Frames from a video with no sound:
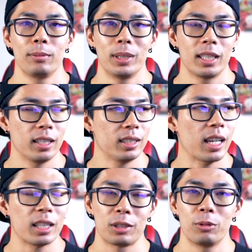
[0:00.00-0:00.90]
because
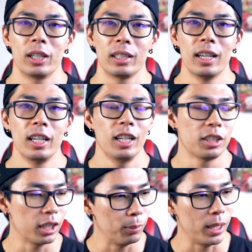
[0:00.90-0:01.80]
that's what
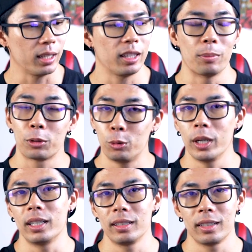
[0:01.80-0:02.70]
is going to make them
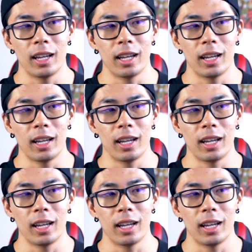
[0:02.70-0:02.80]
quit